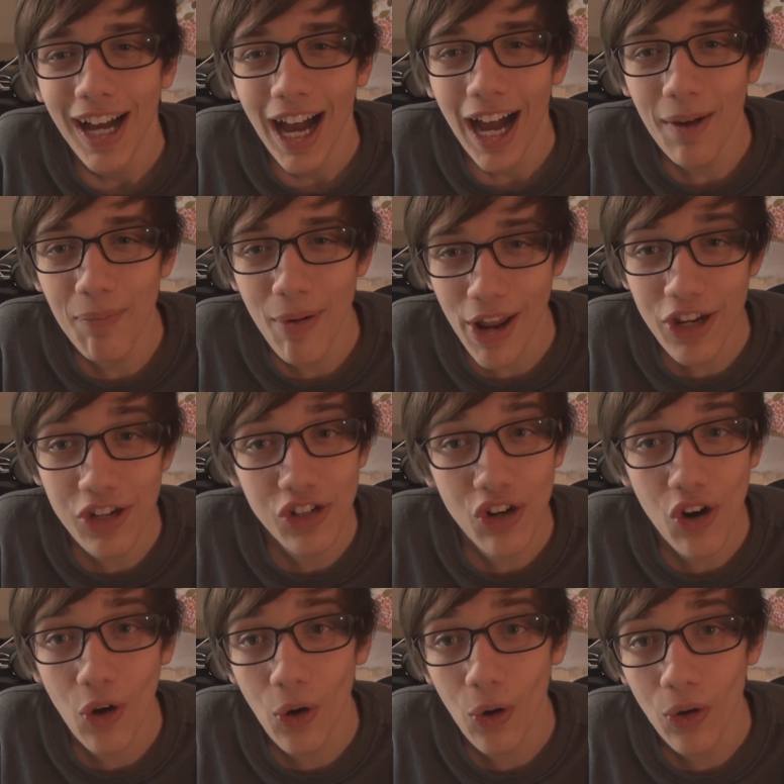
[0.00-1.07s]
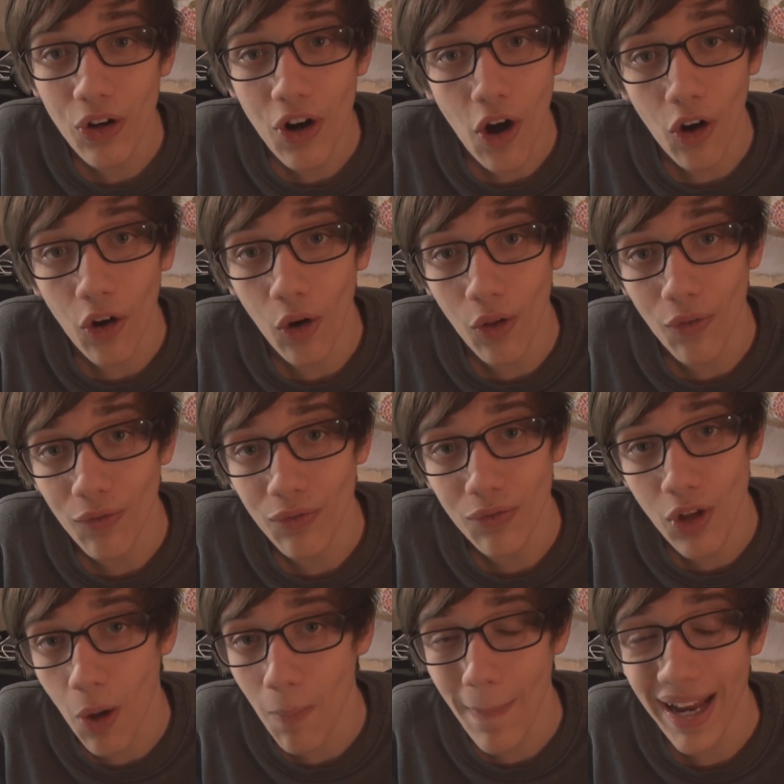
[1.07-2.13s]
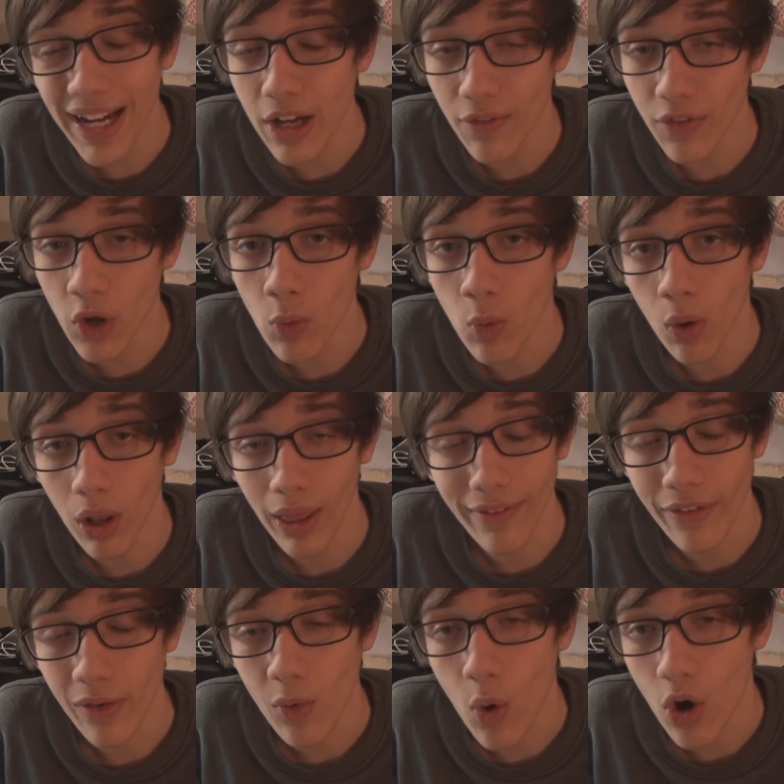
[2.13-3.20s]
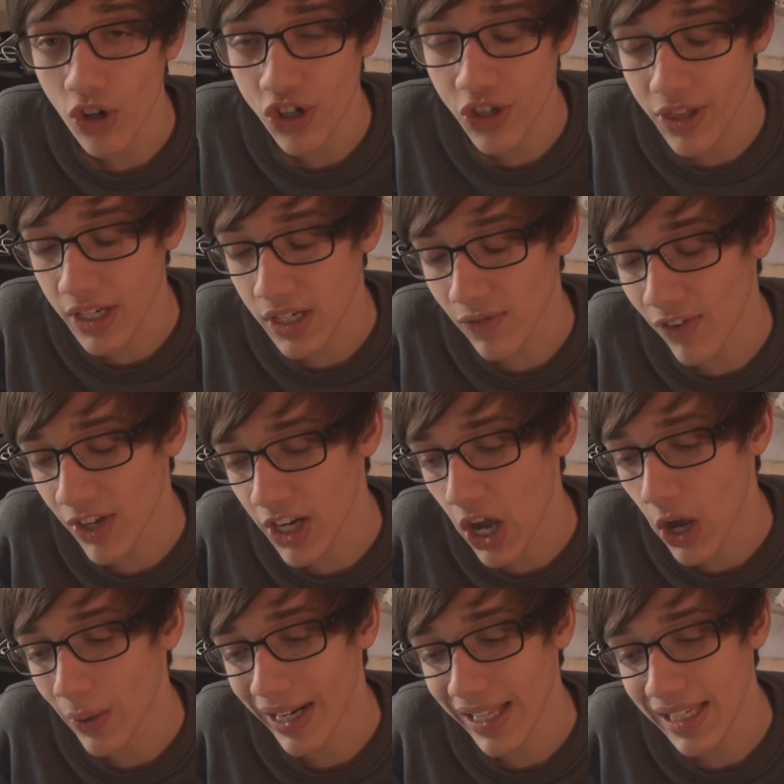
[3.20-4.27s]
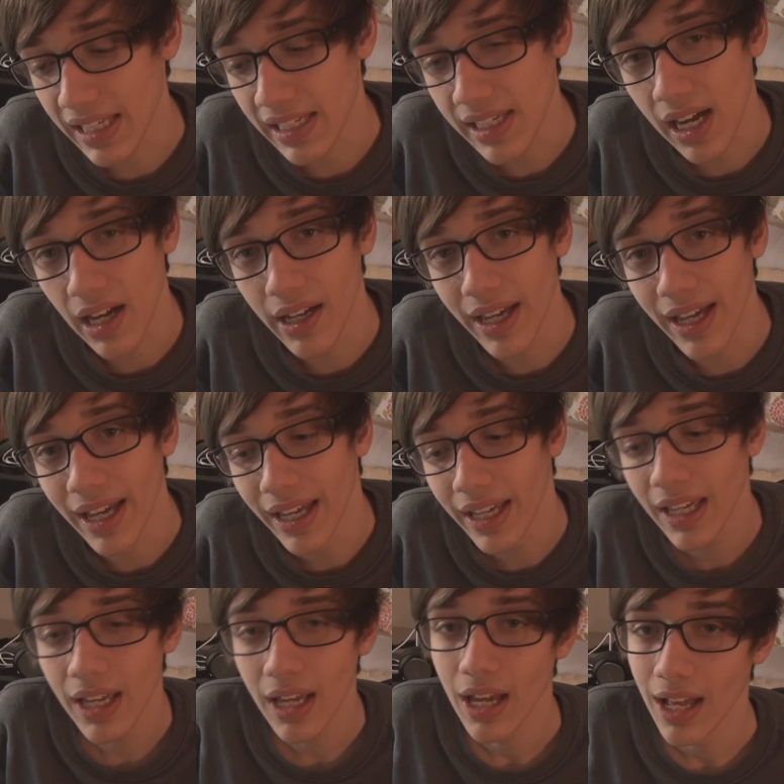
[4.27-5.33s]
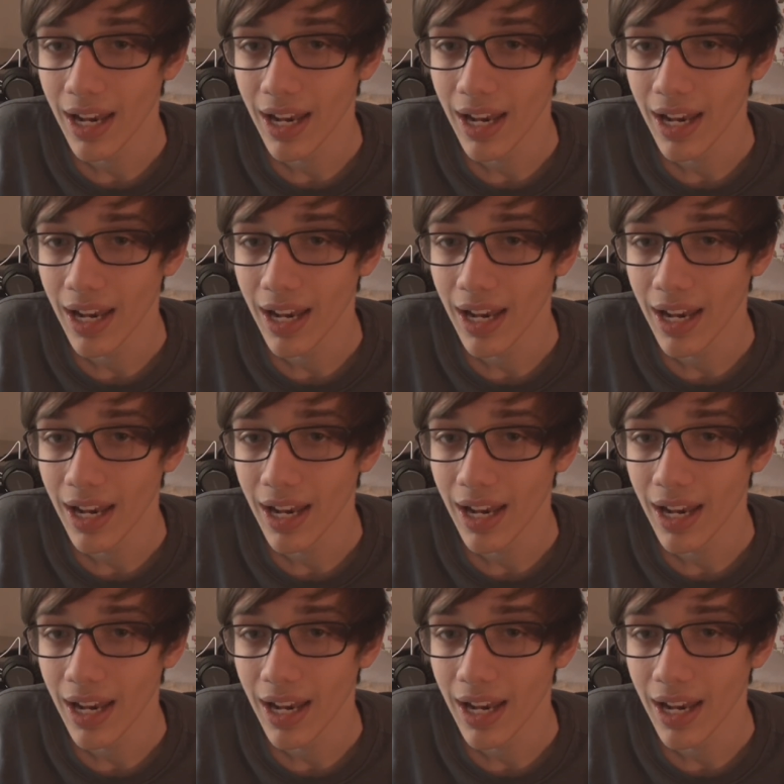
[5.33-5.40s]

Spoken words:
I'm pretty sure not many of you will even watch this video in its entirety.